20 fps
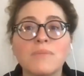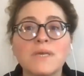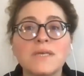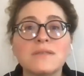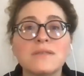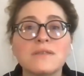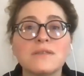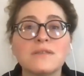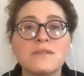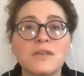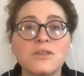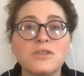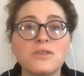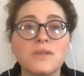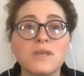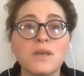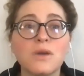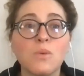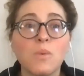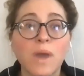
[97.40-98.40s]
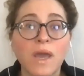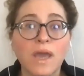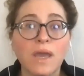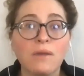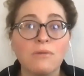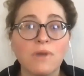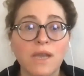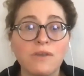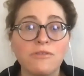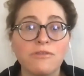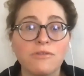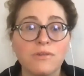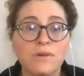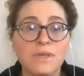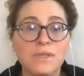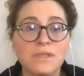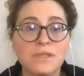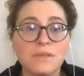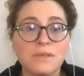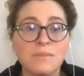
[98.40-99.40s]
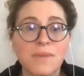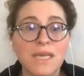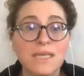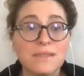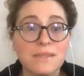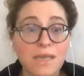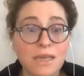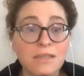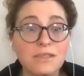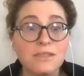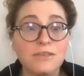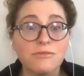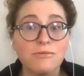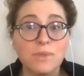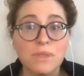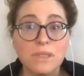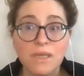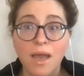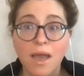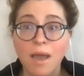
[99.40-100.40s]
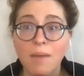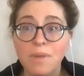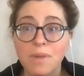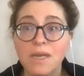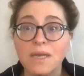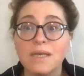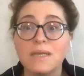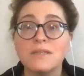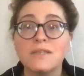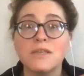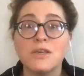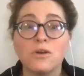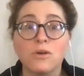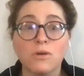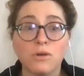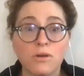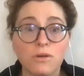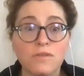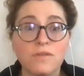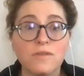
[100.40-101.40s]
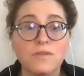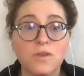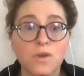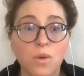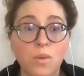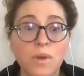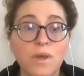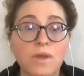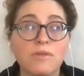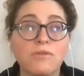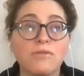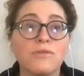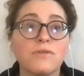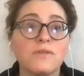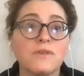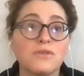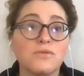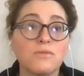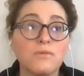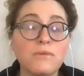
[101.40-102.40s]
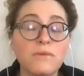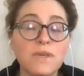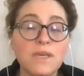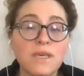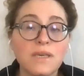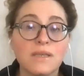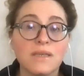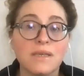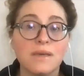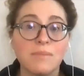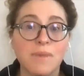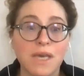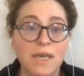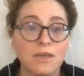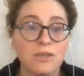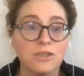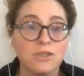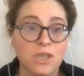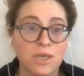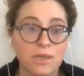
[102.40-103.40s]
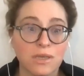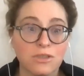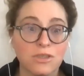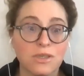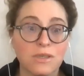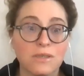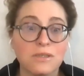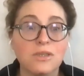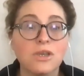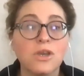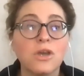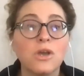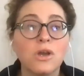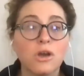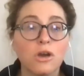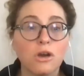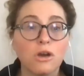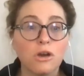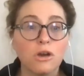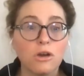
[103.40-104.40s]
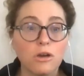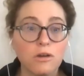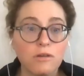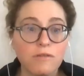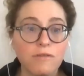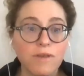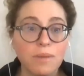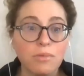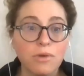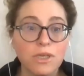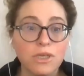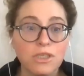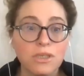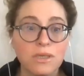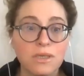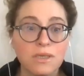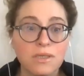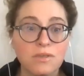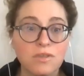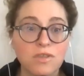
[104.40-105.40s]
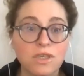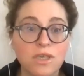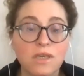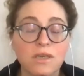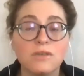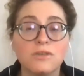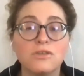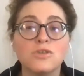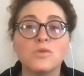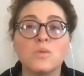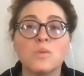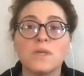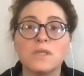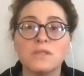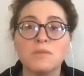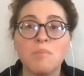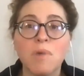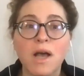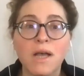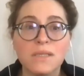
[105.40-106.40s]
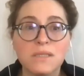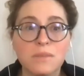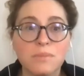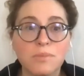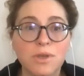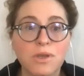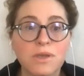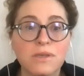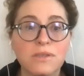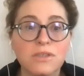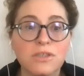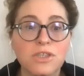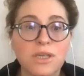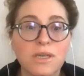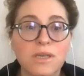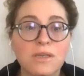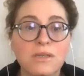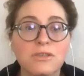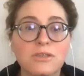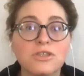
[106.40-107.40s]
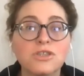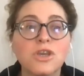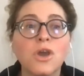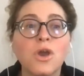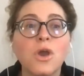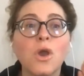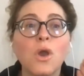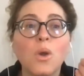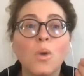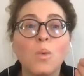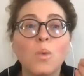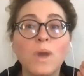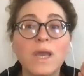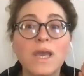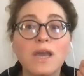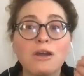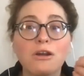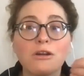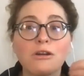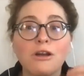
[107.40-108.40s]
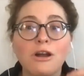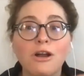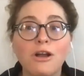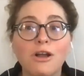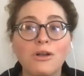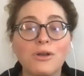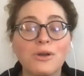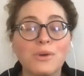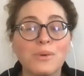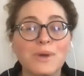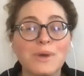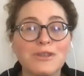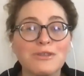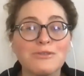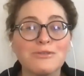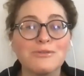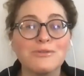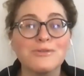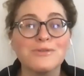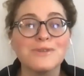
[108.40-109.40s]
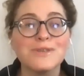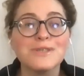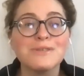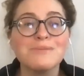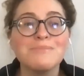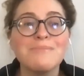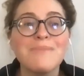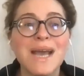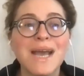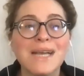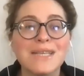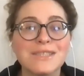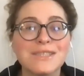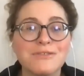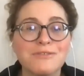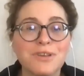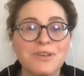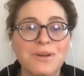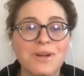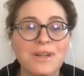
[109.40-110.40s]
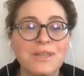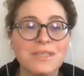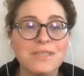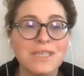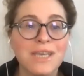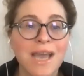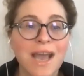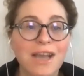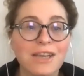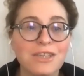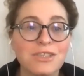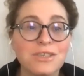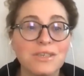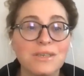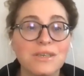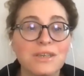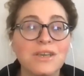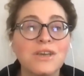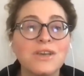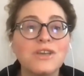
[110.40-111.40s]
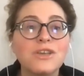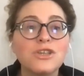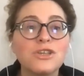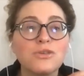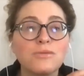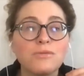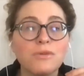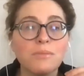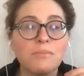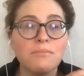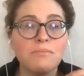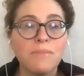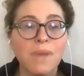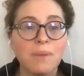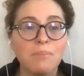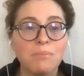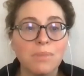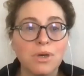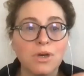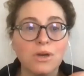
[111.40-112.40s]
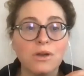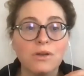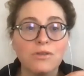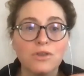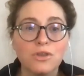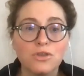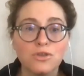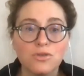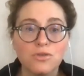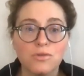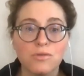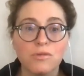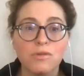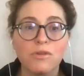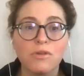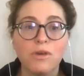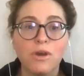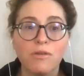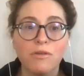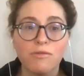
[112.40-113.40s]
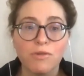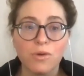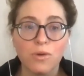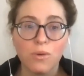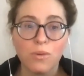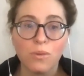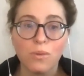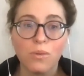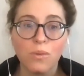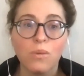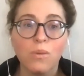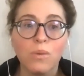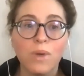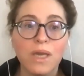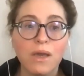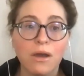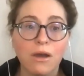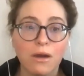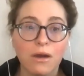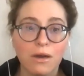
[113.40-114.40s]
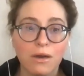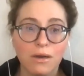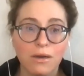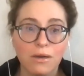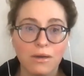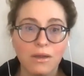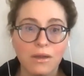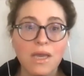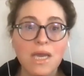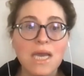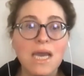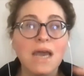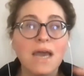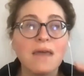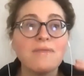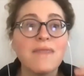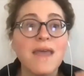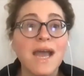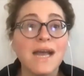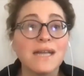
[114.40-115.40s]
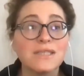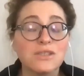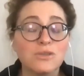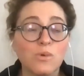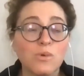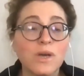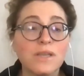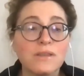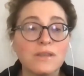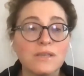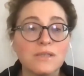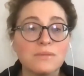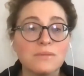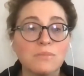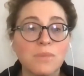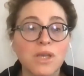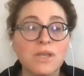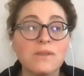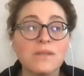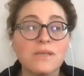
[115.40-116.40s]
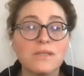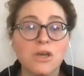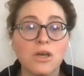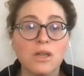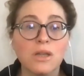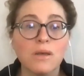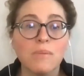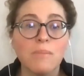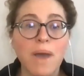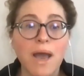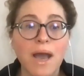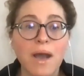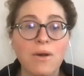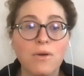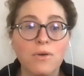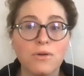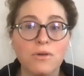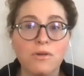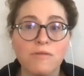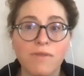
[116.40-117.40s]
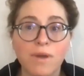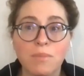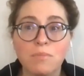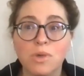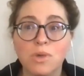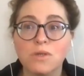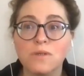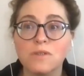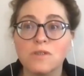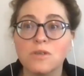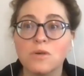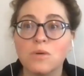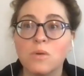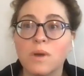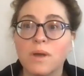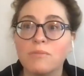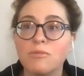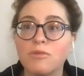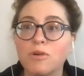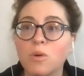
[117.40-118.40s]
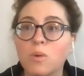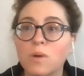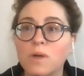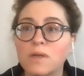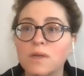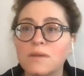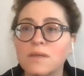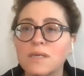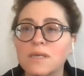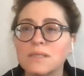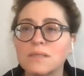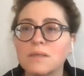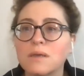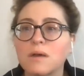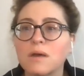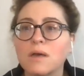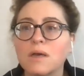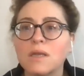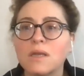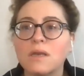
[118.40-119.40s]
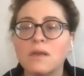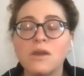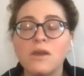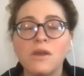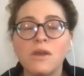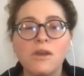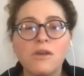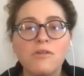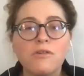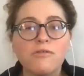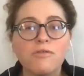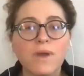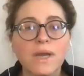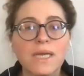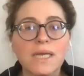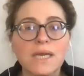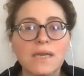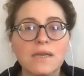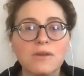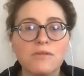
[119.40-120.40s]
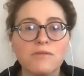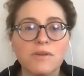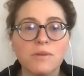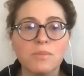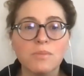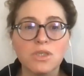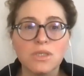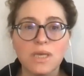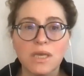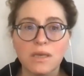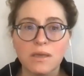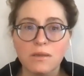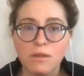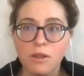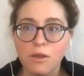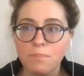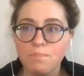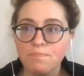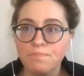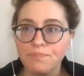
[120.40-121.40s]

is essentially a way, right, for us to make sense of what's happening as the earth is going through these really big changes. Her vibration has changed. What is possible has changed. We are all going through this massive call to action to remember the truth of who we are. And that's what this month is all about, November. So I'm recording this on Friday, November 10th.